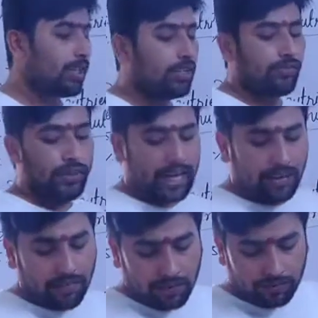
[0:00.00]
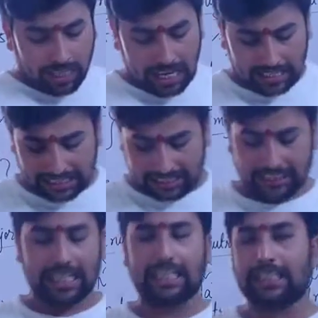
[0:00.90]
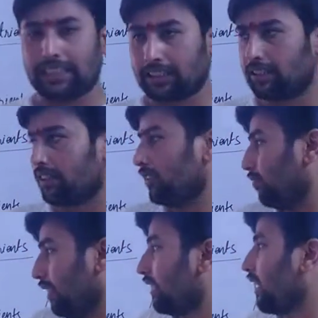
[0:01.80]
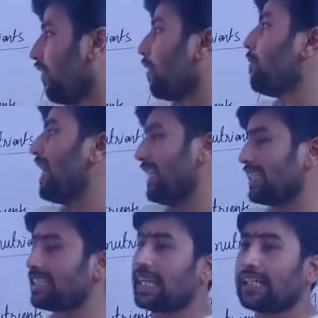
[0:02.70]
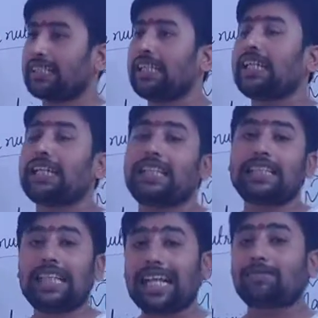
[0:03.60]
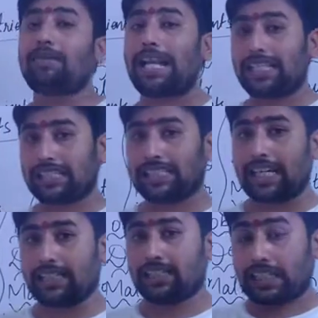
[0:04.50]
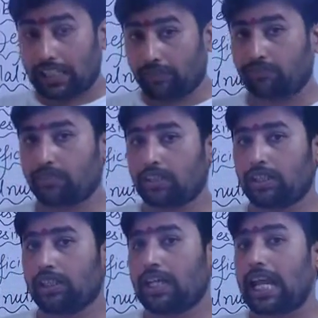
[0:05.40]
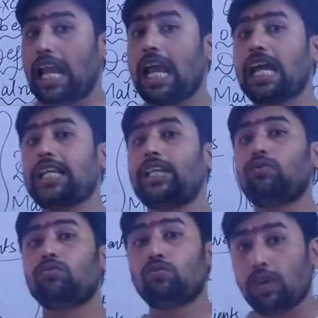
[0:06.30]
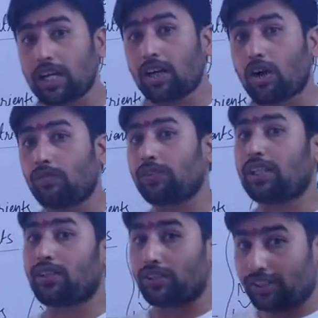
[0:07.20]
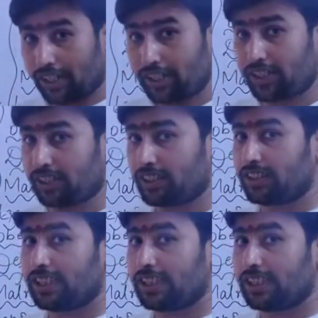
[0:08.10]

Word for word: whenever we are eating anything, means our balanced diet. In that balanced diet, if any one of the nutrition